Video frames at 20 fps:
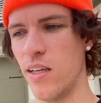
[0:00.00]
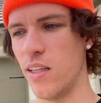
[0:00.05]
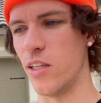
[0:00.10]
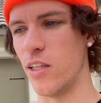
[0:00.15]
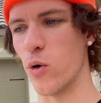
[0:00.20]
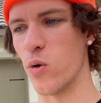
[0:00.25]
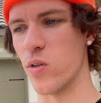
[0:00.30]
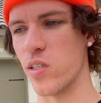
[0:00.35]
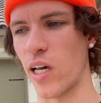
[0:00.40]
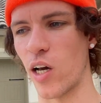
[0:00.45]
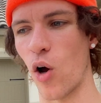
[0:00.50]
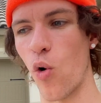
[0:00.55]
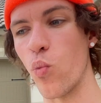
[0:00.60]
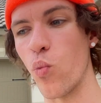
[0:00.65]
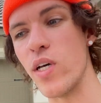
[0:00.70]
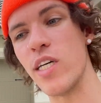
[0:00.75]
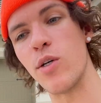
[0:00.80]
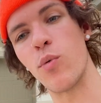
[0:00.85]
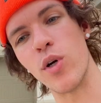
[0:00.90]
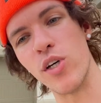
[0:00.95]
there was like a
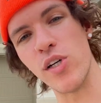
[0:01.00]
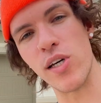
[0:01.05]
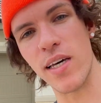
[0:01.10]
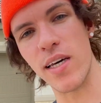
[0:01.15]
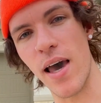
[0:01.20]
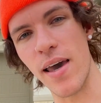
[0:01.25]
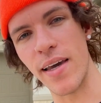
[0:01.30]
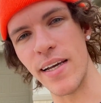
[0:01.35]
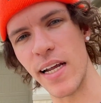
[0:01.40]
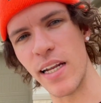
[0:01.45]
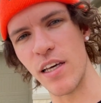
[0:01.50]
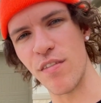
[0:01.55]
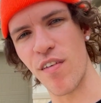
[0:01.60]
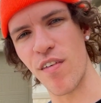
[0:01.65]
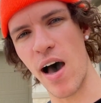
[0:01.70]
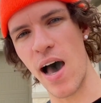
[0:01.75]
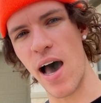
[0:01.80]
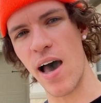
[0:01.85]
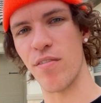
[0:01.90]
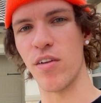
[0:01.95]
week where you could get
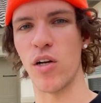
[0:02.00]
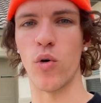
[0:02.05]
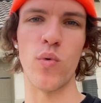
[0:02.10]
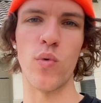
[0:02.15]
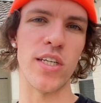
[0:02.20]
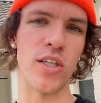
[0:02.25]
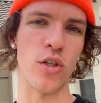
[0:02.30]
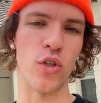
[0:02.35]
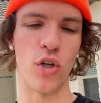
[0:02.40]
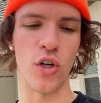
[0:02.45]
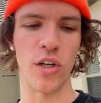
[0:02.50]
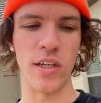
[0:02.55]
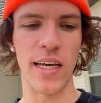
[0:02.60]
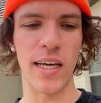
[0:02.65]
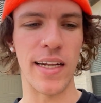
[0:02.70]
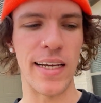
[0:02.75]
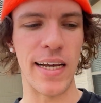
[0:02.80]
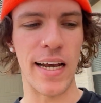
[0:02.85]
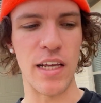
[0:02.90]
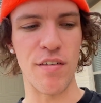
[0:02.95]
E85 and a week you couldn't get
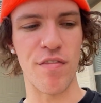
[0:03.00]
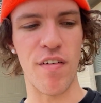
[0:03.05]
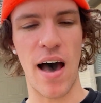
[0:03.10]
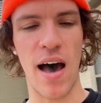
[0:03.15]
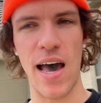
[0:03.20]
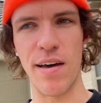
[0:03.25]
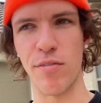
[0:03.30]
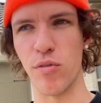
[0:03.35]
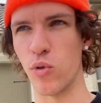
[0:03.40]
E85,